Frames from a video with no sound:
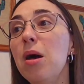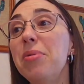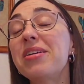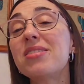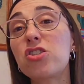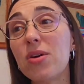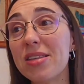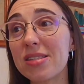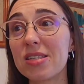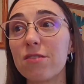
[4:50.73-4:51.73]
Because
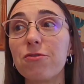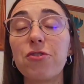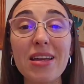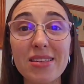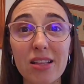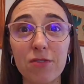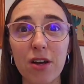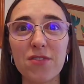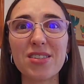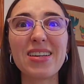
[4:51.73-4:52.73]
transitive phrasal
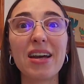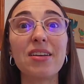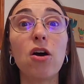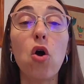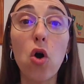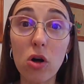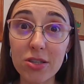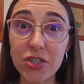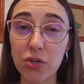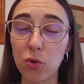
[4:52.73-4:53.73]
verbs can
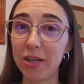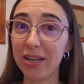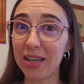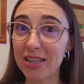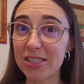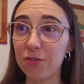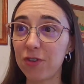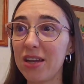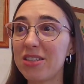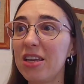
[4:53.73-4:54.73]
also be
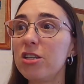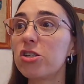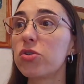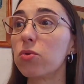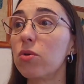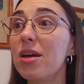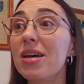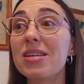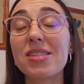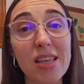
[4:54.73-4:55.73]
classified into
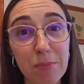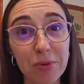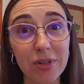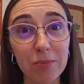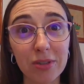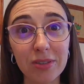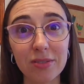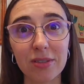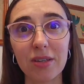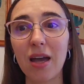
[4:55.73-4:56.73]
separable
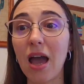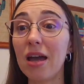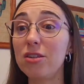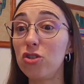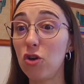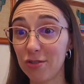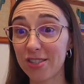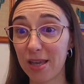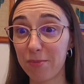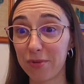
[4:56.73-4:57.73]
and
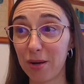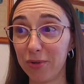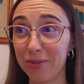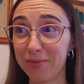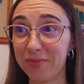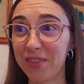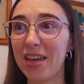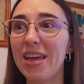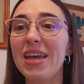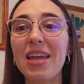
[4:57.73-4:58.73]
non-separable.
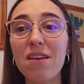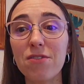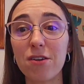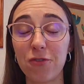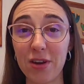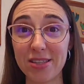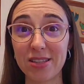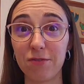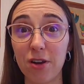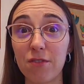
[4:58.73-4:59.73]
If the
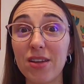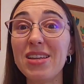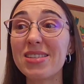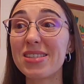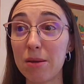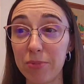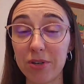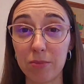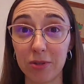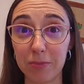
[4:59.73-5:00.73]
phrasal verb is
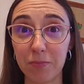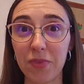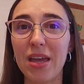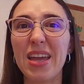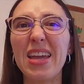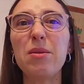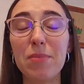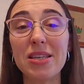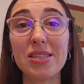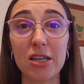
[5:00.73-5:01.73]
separable, It
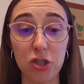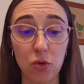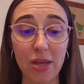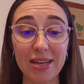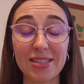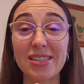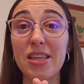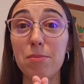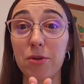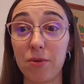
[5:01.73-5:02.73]
means that you can
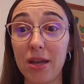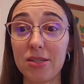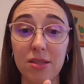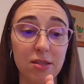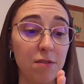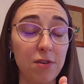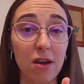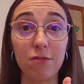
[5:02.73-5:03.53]
separate the verb